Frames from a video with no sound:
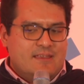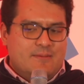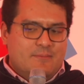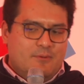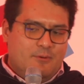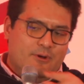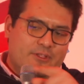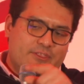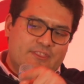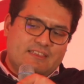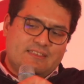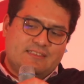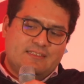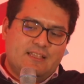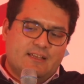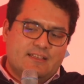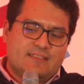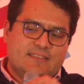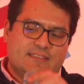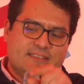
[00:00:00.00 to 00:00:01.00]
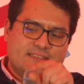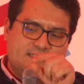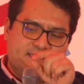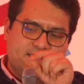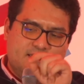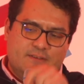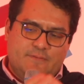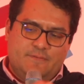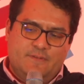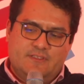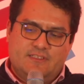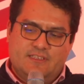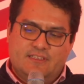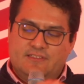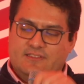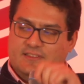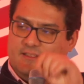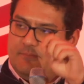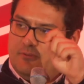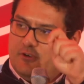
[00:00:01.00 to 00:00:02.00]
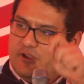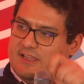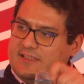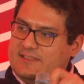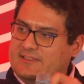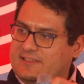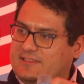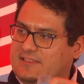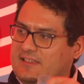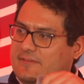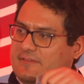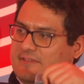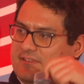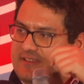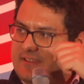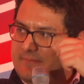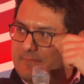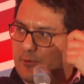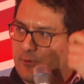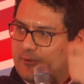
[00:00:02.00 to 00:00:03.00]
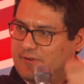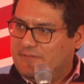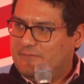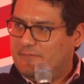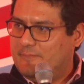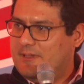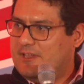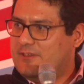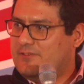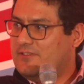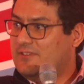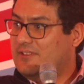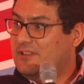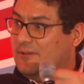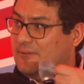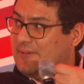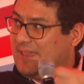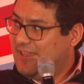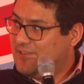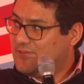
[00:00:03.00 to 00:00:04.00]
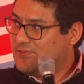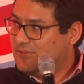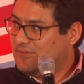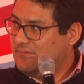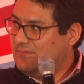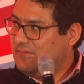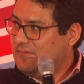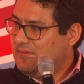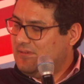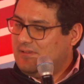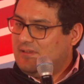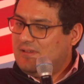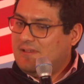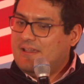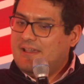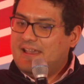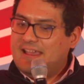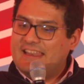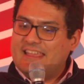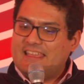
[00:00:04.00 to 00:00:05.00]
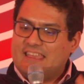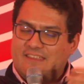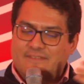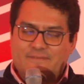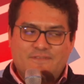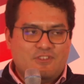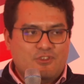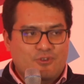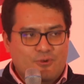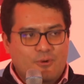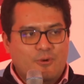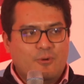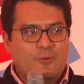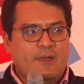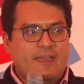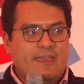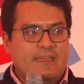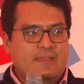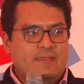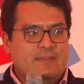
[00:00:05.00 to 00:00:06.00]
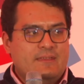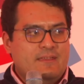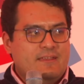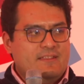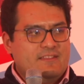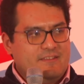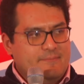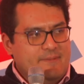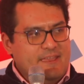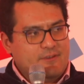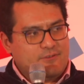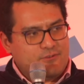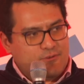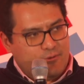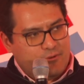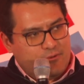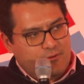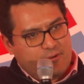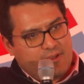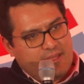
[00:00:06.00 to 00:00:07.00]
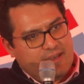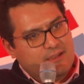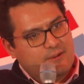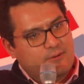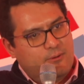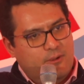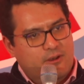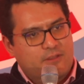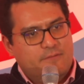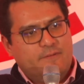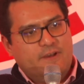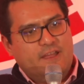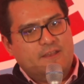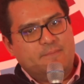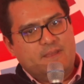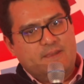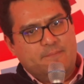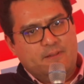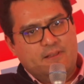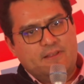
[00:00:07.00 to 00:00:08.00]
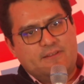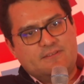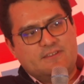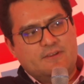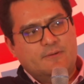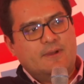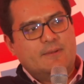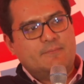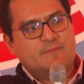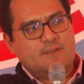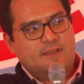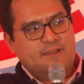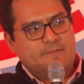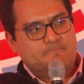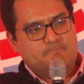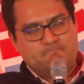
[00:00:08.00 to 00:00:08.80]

But what this does is it surfaces the price, it surfaces the important information, the location, and it gives you a way to make sure you're getting qualified people into your website.